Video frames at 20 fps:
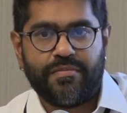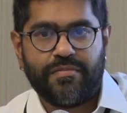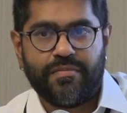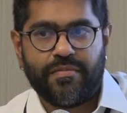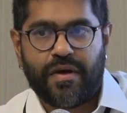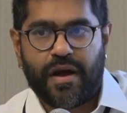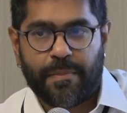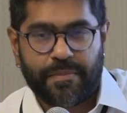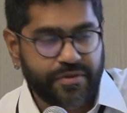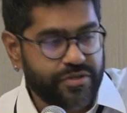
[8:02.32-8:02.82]

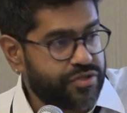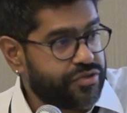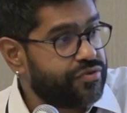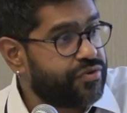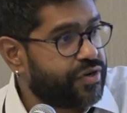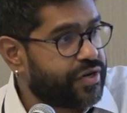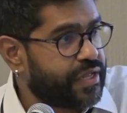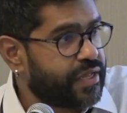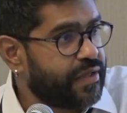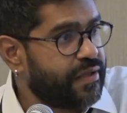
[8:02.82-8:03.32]

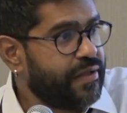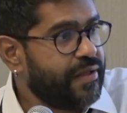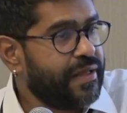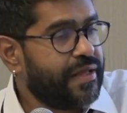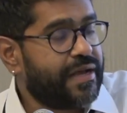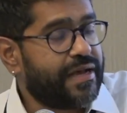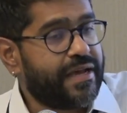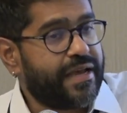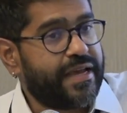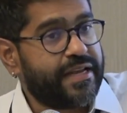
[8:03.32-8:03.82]
opportunity,
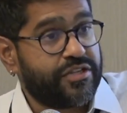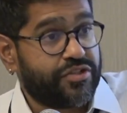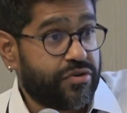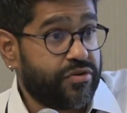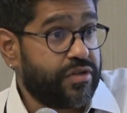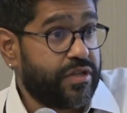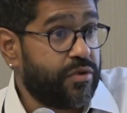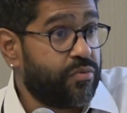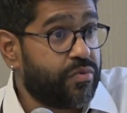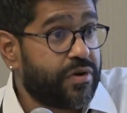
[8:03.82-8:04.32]
and
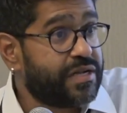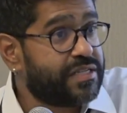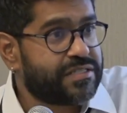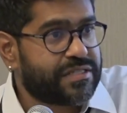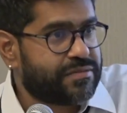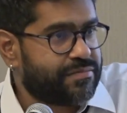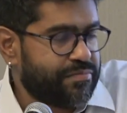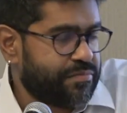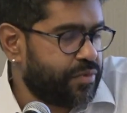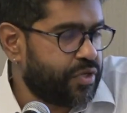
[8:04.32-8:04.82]
certainly
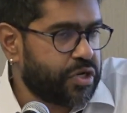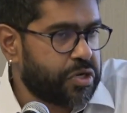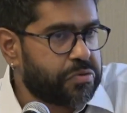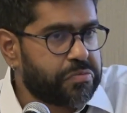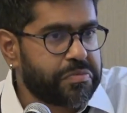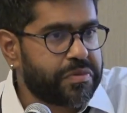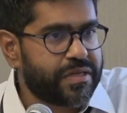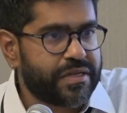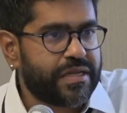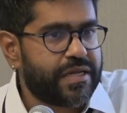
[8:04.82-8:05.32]
was,
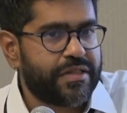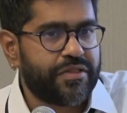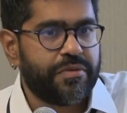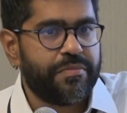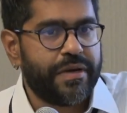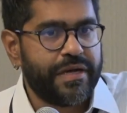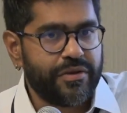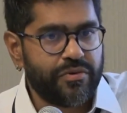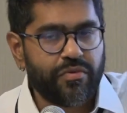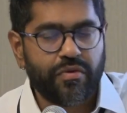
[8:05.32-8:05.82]
in the
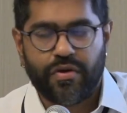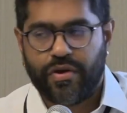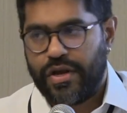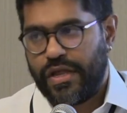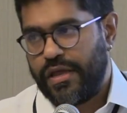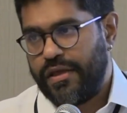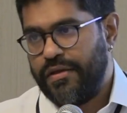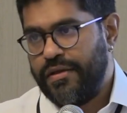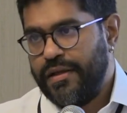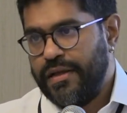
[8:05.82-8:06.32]

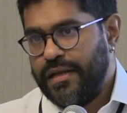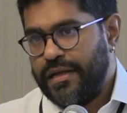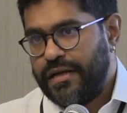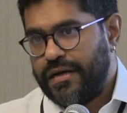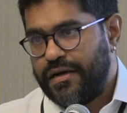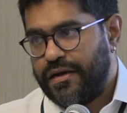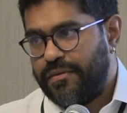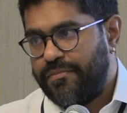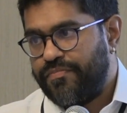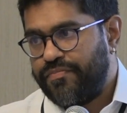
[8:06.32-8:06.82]
minority.
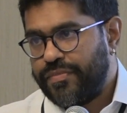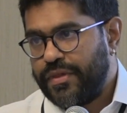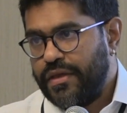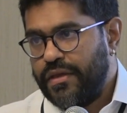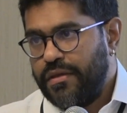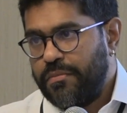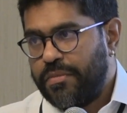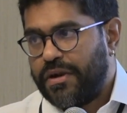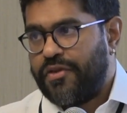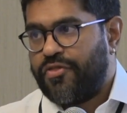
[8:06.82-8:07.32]

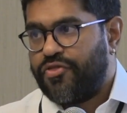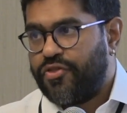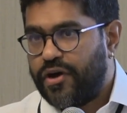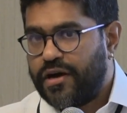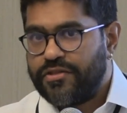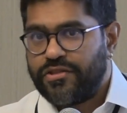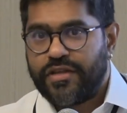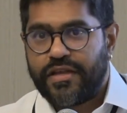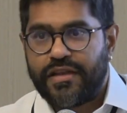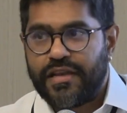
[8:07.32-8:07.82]
But I
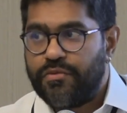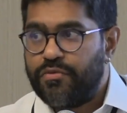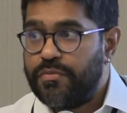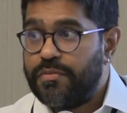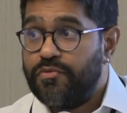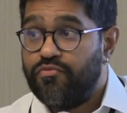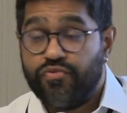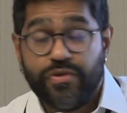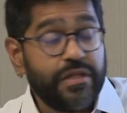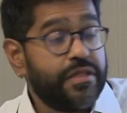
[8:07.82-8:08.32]
thought that it would
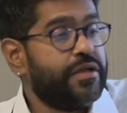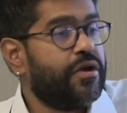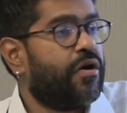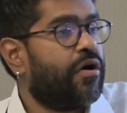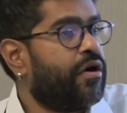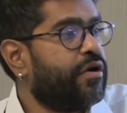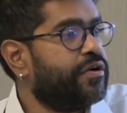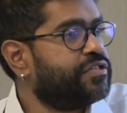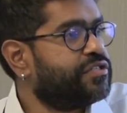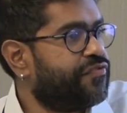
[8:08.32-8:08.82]
be really
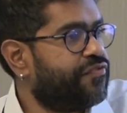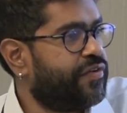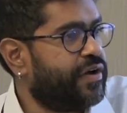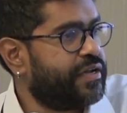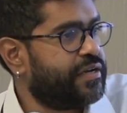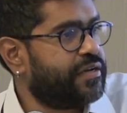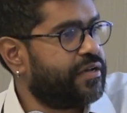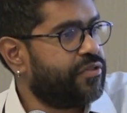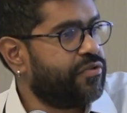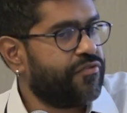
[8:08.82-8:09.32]
hard to
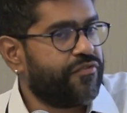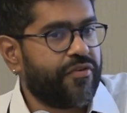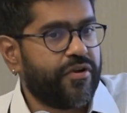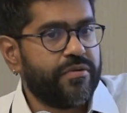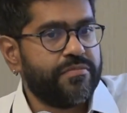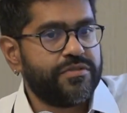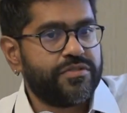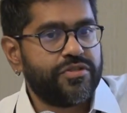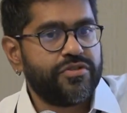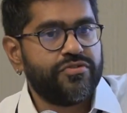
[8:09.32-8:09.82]
find other
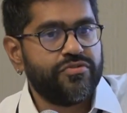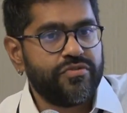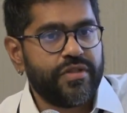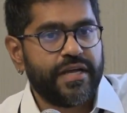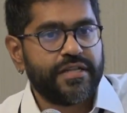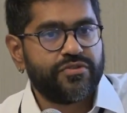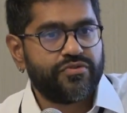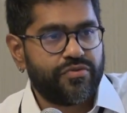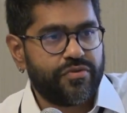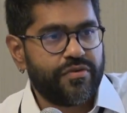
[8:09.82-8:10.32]
firms to do
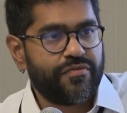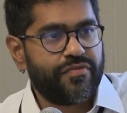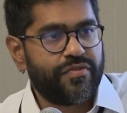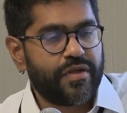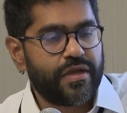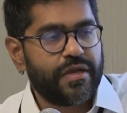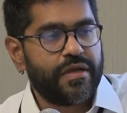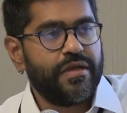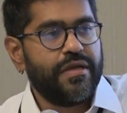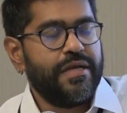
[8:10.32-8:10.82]
that sort of thing.